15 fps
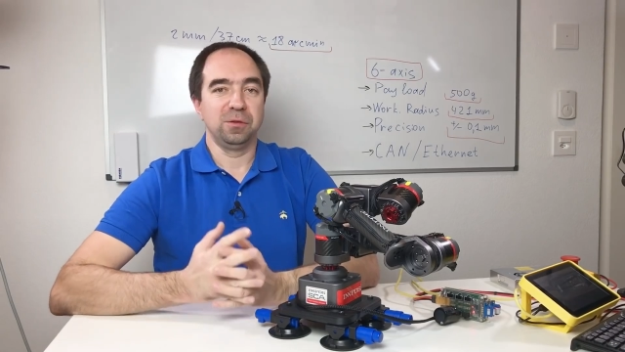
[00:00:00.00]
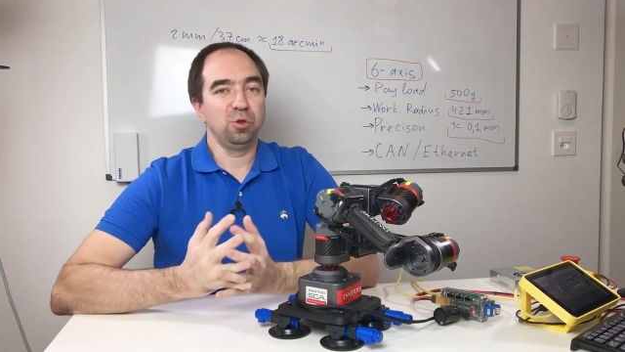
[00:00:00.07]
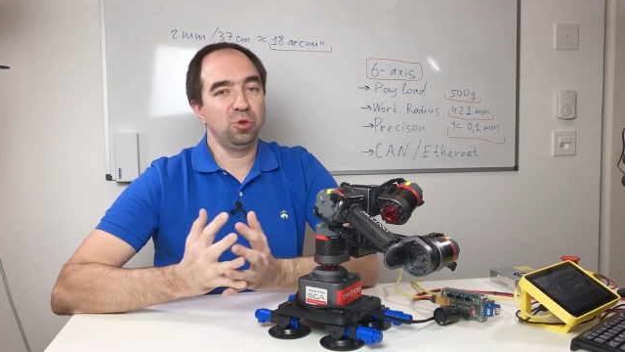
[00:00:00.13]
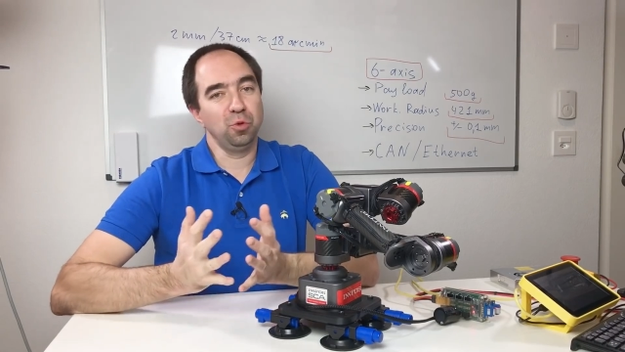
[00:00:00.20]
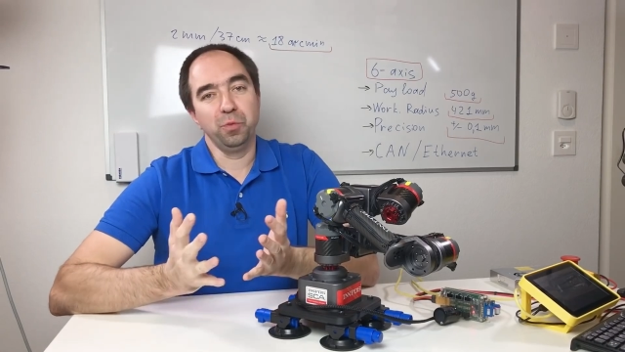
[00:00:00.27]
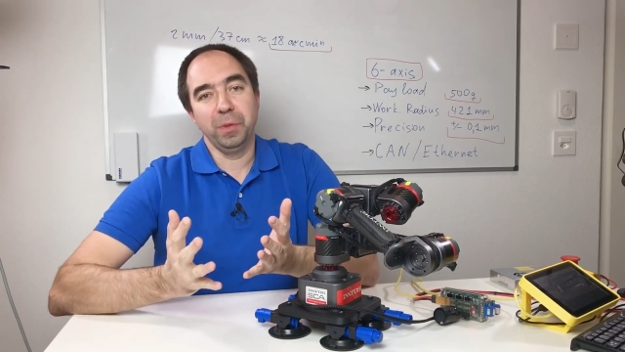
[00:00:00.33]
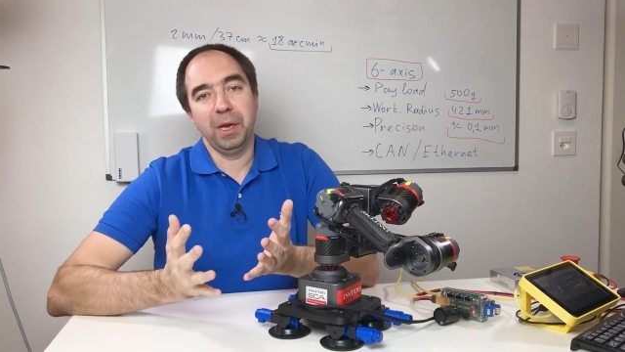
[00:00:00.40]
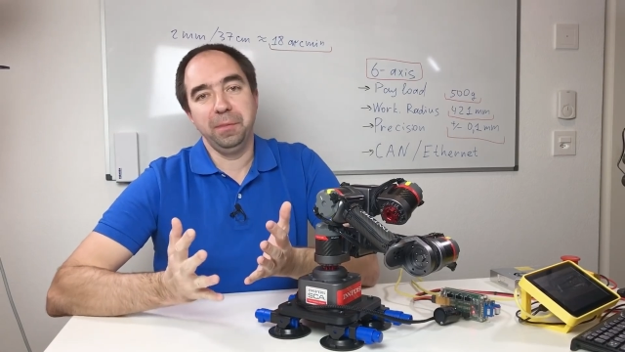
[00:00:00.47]

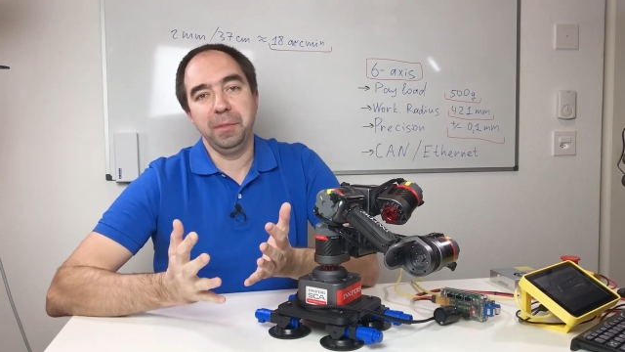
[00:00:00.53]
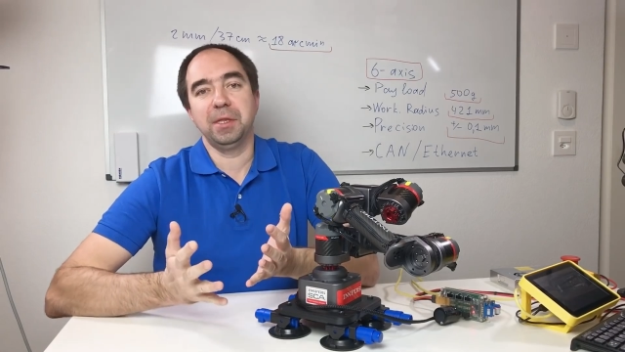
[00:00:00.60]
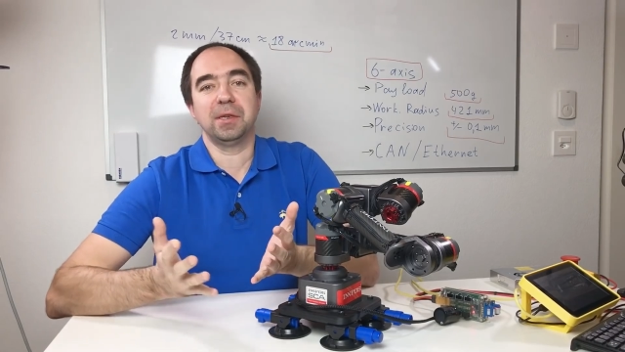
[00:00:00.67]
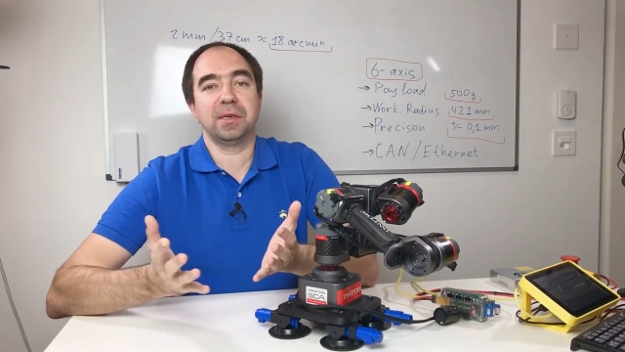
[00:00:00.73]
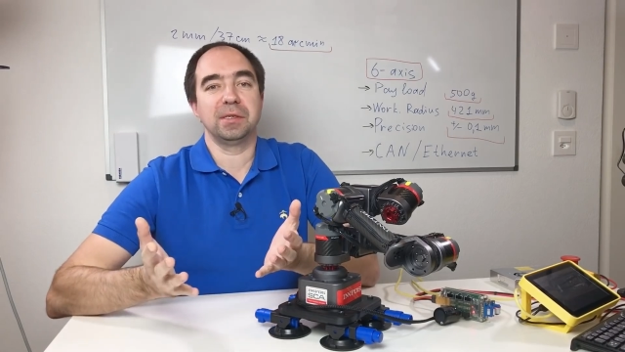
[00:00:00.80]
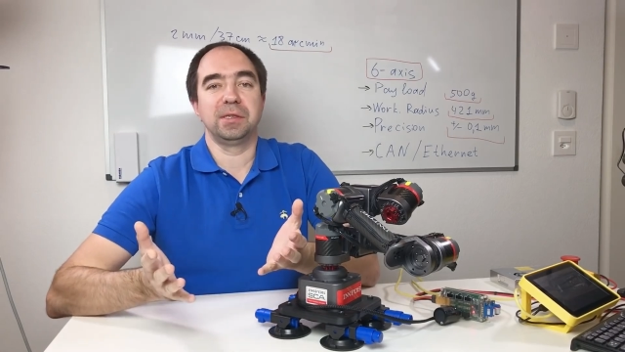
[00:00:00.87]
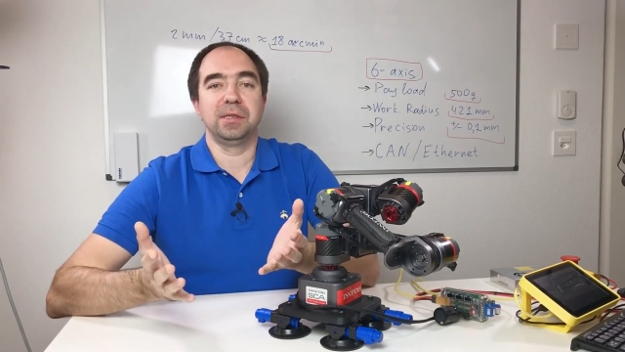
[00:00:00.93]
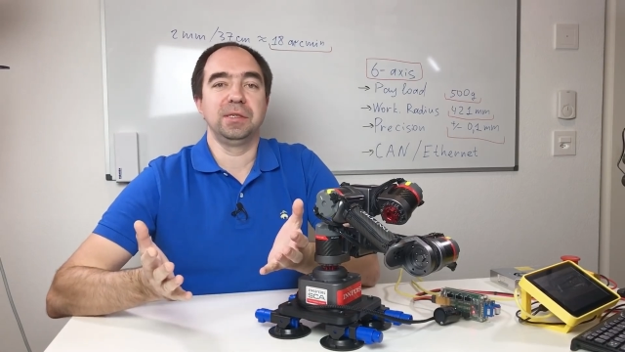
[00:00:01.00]
2
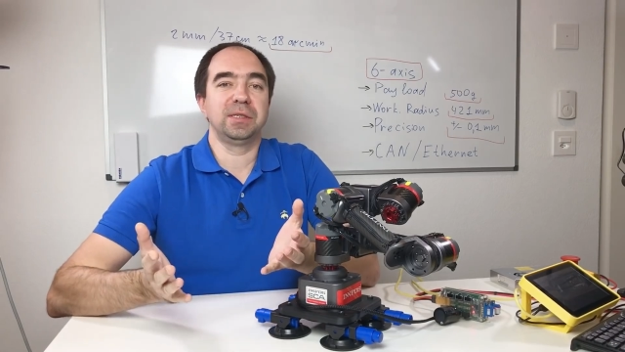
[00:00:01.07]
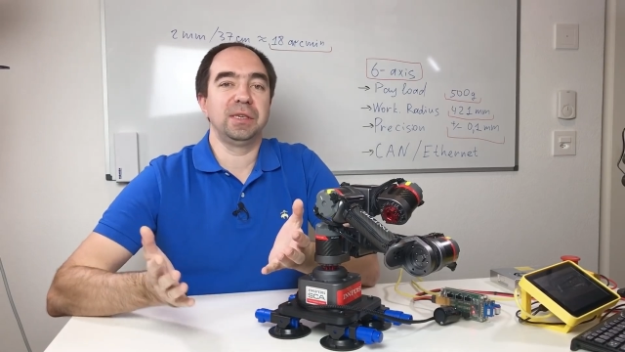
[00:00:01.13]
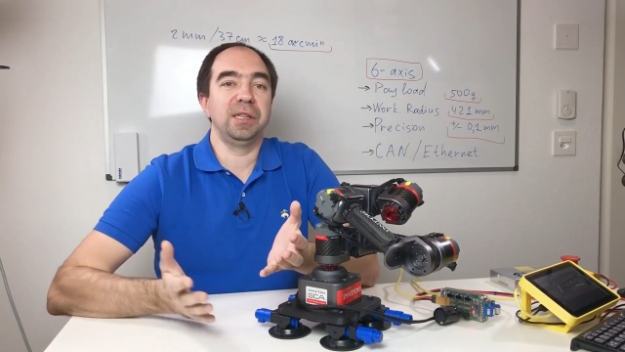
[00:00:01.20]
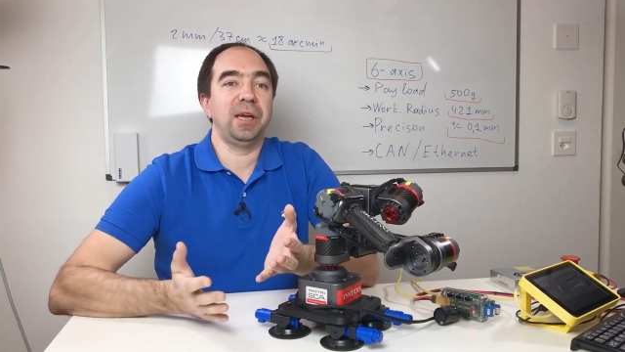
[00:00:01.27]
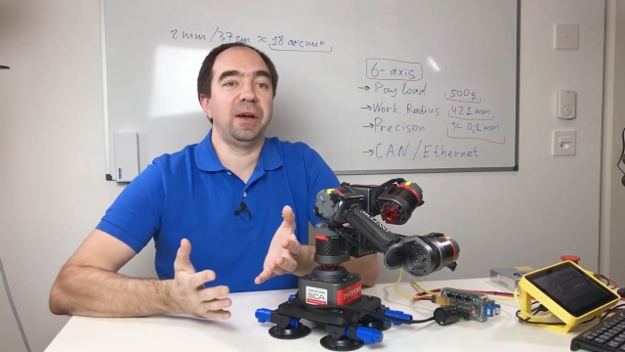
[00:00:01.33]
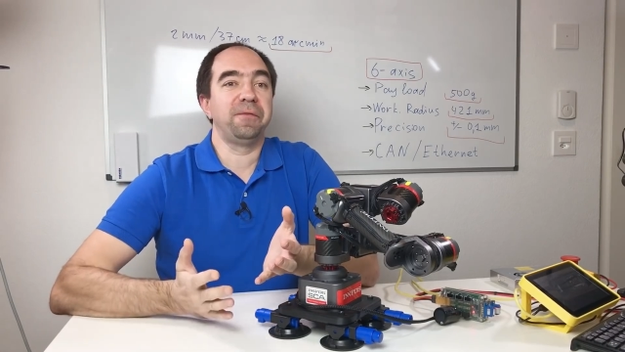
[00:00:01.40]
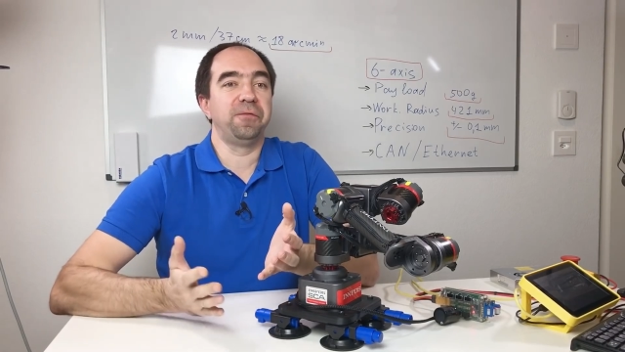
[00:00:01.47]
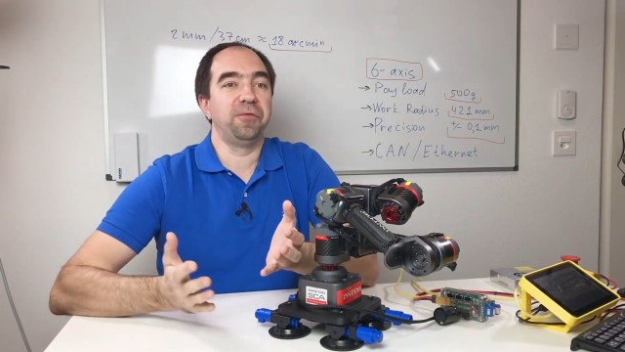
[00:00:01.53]
millimeters is
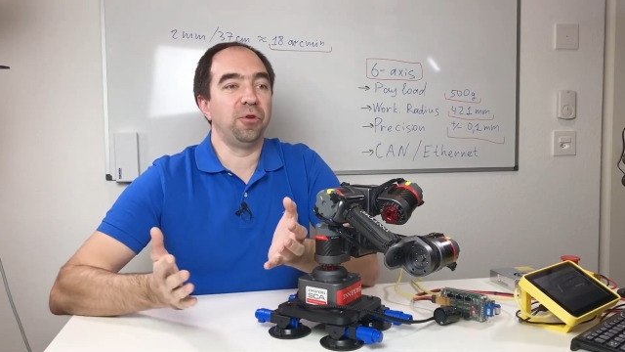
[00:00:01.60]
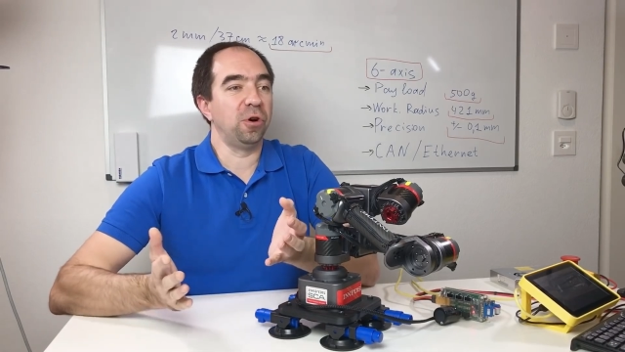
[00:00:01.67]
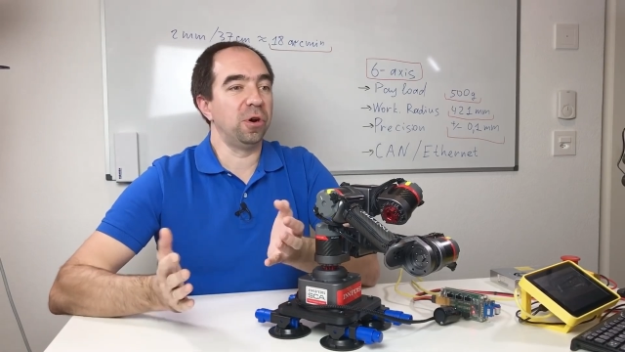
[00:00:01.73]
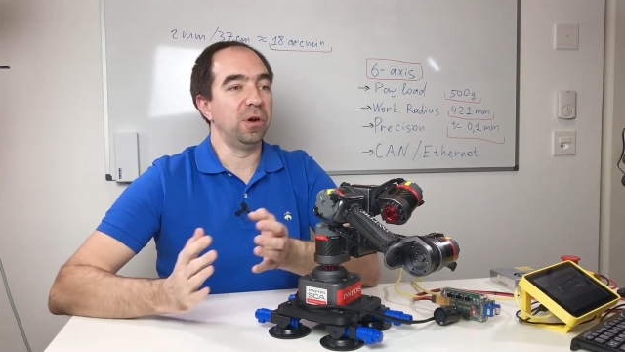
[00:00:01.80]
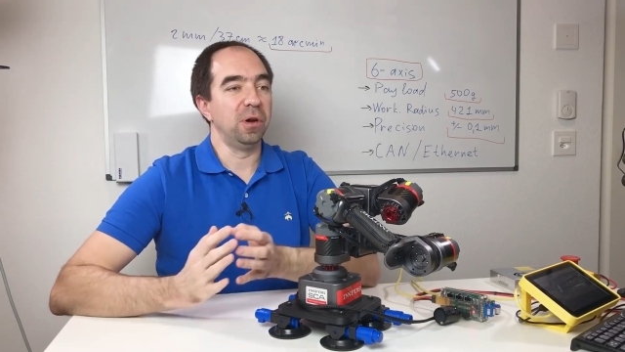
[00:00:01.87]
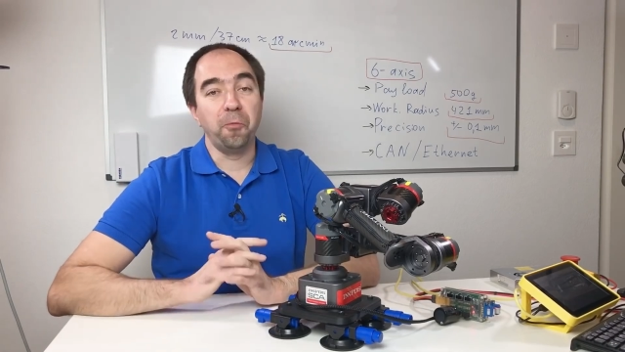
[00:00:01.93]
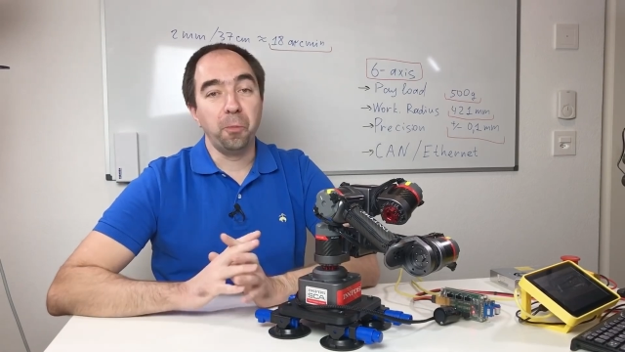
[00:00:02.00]
enough for